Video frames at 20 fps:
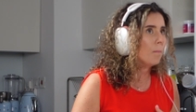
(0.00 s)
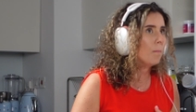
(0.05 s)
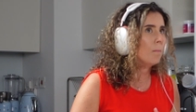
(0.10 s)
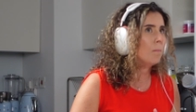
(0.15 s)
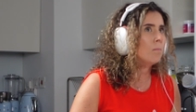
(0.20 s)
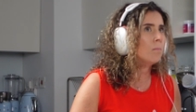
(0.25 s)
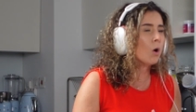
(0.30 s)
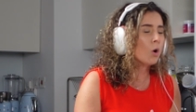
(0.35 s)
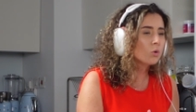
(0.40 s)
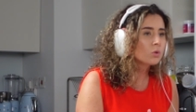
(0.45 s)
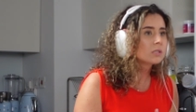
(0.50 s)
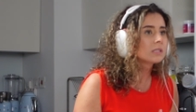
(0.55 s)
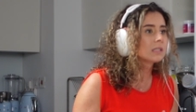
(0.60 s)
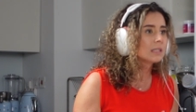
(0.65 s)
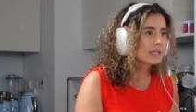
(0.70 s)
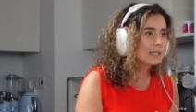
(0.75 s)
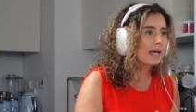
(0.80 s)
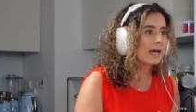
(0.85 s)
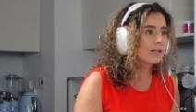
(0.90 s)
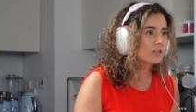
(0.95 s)

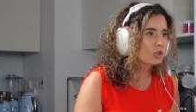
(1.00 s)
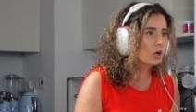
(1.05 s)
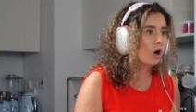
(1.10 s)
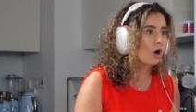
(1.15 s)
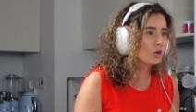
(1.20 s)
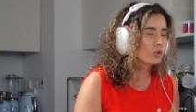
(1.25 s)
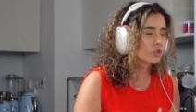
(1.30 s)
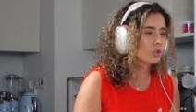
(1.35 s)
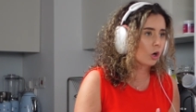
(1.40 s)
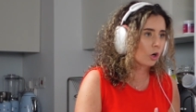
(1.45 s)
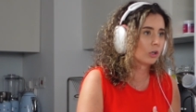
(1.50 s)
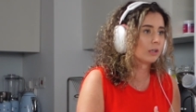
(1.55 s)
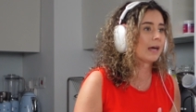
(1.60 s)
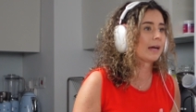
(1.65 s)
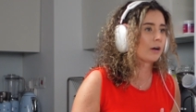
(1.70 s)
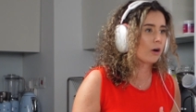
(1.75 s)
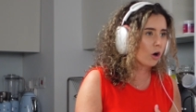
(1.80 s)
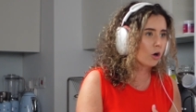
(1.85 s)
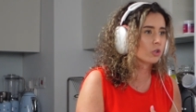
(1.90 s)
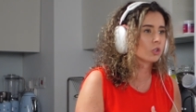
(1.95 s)
mostly like to also are
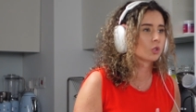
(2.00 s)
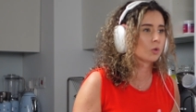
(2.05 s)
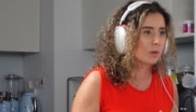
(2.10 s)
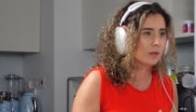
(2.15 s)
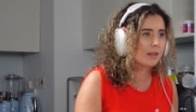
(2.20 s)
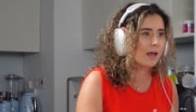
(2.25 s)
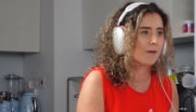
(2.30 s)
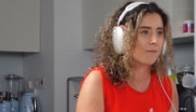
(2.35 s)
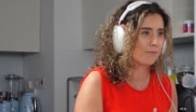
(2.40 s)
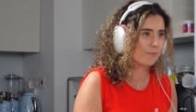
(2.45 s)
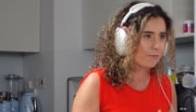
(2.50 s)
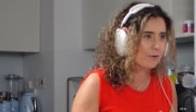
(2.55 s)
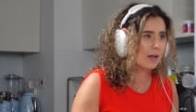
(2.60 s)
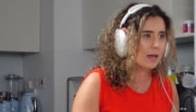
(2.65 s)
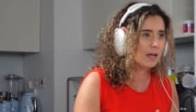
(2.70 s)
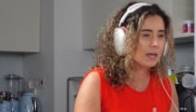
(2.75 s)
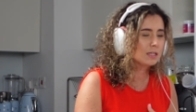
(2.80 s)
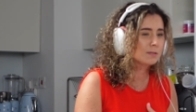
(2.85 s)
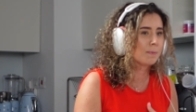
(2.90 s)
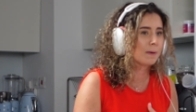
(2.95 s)
like also in that
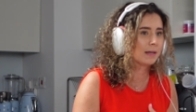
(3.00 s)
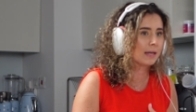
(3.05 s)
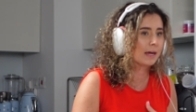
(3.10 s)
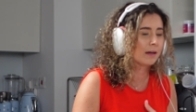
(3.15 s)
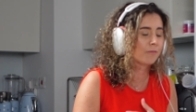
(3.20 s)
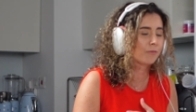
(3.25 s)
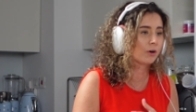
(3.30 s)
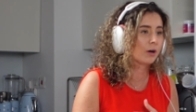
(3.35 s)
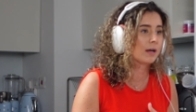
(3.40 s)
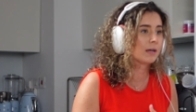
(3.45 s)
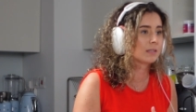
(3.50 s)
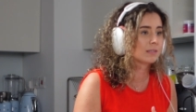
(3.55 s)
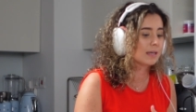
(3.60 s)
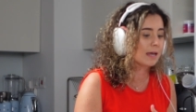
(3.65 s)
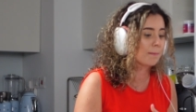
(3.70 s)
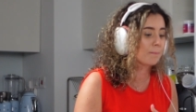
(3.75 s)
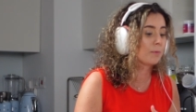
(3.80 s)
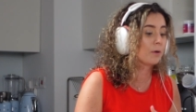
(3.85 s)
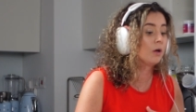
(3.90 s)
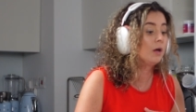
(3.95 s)
phase but like for
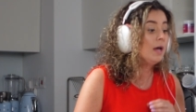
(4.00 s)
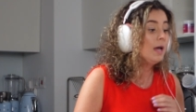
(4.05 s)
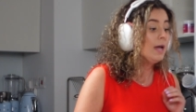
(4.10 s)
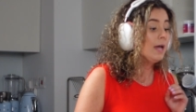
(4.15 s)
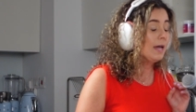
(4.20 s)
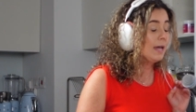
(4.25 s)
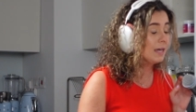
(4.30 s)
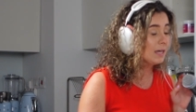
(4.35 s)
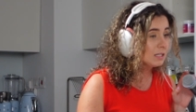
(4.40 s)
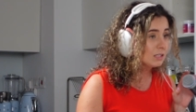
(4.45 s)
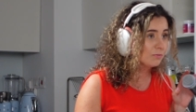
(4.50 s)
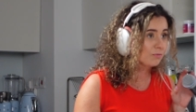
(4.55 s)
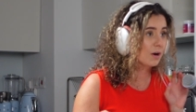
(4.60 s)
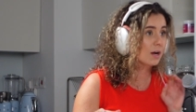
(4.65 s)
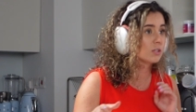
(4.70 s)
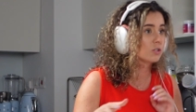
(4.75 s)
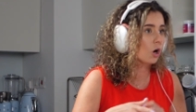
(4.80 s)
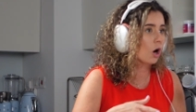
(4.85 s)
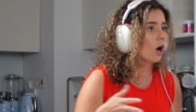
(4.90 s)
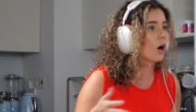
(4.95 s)
example his
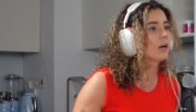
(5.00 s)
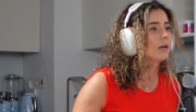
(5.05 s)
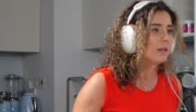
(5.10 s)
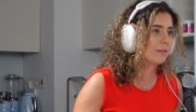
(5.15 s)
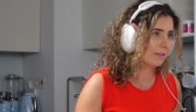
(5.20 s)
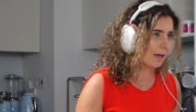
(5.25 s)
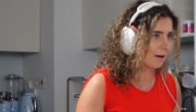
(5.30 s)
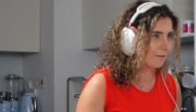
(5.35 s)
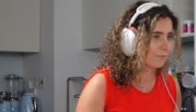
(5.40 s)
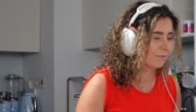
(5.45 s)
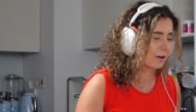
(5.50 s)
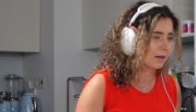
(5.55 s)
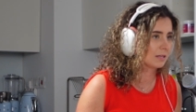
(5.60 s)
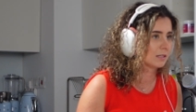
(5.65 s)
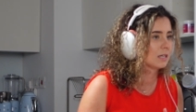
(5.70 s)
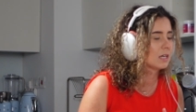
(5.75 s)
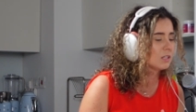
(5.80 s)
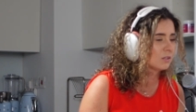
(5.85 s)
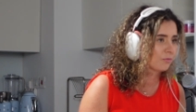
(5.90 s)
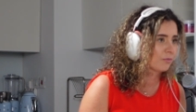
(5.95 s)
friends aren't in that
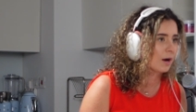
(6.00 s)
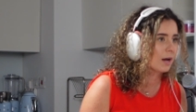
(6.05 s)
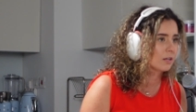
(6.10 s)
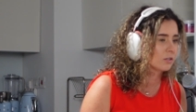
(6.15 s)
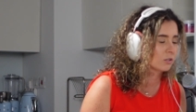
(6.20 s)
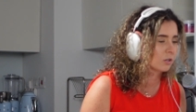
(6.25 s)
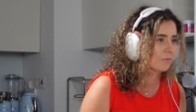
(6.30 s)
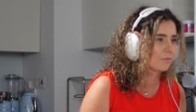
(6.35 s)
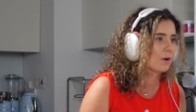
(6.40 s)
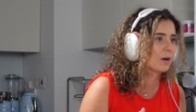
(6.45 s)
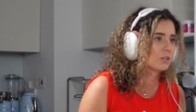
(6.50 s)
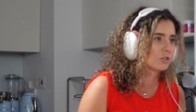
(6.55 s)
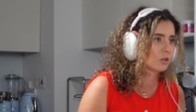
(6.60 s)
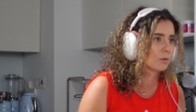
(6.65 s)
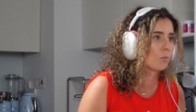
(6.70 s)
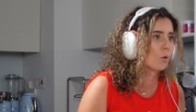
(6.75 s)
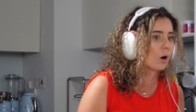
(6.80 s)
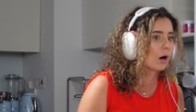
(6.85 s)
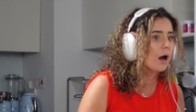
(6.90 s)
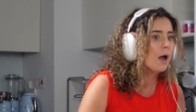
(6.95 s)
phase his friends friends are
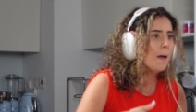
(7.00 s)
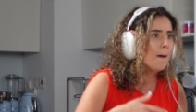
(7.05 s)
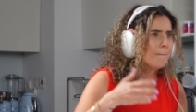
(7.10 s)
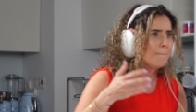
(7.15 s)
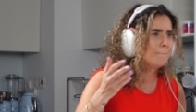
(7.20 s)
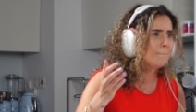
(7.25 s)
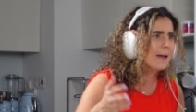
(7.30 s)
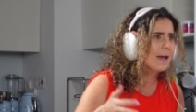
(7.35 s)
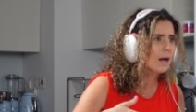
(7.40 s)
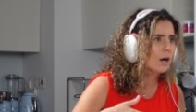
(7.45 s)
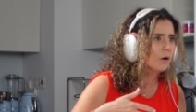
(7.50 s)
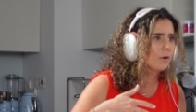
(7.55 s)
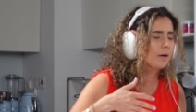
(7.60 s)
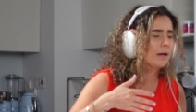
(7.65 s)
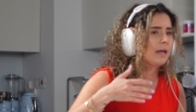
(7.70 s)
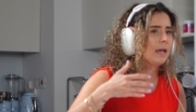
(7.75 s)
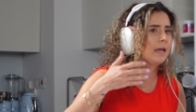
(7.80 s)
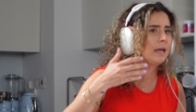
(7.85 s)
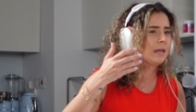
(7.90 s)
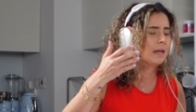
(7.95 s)
more
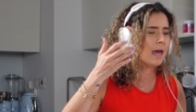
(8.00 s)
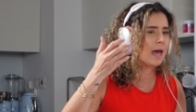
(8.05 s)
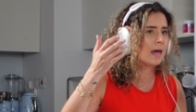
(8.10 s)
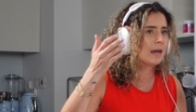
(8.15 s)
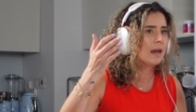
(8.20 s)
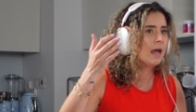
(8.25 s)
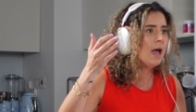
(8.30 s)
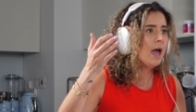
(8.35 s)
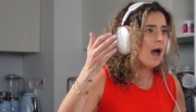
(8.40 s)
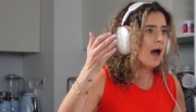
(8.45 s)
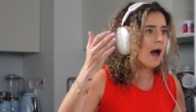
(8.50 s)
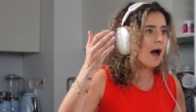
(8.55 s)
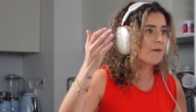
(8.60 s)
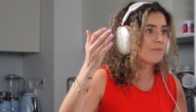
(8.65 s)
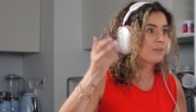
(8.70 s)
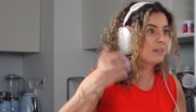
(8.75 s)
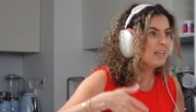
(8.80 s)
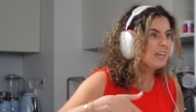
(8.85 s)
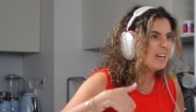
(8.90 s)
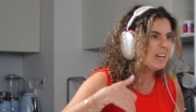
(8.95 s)
married and
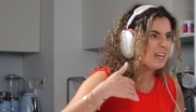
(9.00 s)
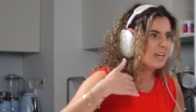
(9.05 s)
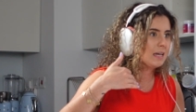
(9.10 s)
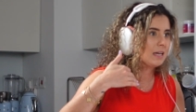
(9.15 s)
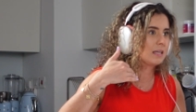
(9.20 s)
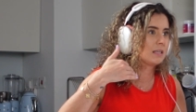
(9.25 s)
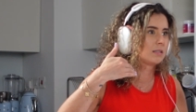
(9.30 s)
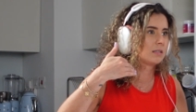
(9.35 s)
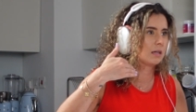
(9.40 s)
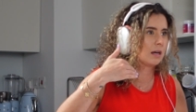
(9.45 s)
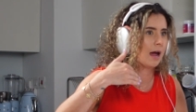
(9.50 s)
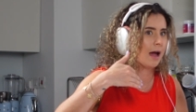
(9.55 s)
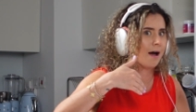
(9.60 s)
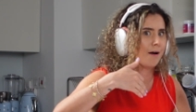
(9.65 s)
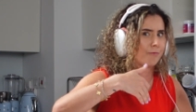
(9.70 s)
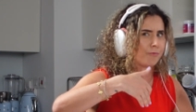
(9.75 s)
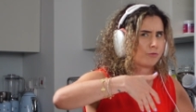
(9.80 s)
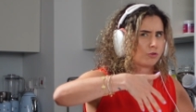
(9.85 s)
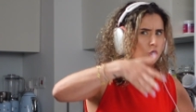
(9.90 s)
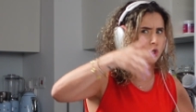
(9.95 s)
have kids and
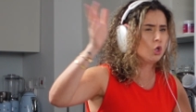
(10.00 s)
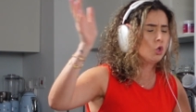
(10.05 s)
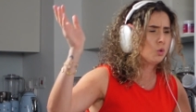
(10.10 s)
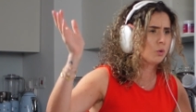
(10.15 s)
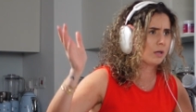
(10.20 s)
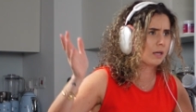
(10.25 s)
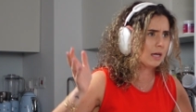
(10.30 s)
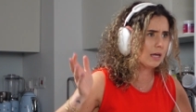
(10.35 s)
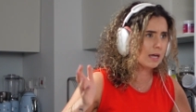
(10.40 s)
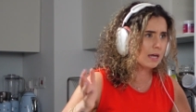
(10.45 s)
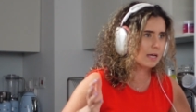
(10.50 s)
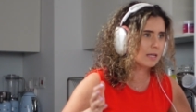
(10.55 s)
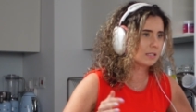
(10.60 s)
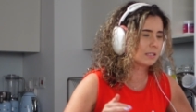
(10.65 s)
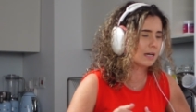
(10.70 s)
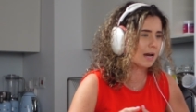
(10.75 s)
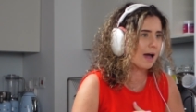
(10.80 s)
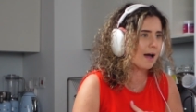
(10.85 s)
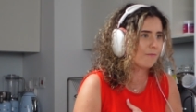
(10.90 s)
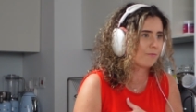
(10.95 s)
have two kids
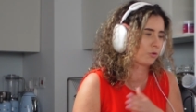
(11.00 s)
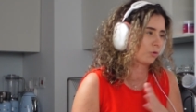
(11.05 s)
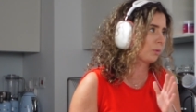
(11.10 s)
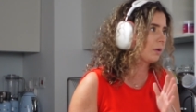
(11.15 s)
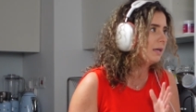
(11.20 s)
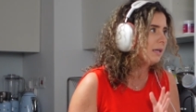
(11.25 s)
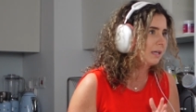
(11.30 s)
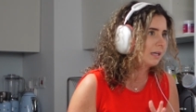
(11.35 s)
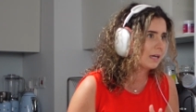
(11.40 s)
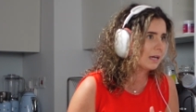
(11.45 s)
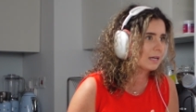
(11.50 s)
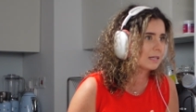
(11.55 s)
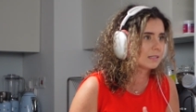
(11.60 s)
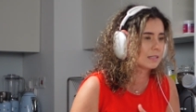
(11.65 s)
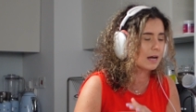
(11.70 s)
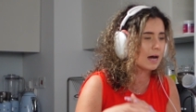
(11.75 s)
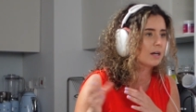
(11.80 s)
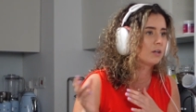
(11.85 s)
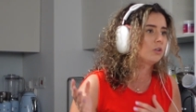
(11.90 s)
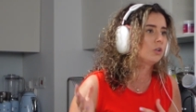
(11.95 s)
and have three kids
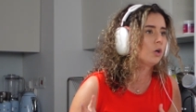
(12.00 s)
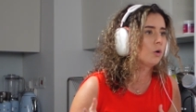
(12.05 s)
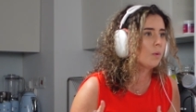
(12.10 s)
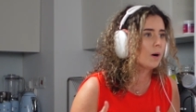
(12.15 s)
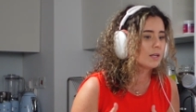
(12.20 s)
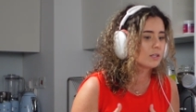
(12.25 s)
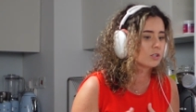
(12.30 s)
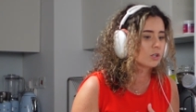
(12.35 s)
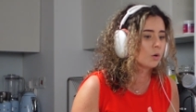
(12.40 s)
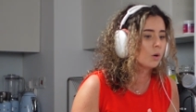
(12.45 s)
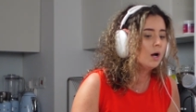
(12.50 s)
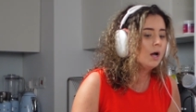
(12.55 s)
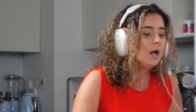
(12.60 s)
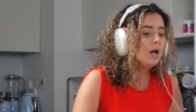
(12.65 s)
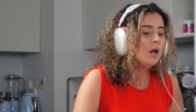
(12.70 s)
and i don't know what so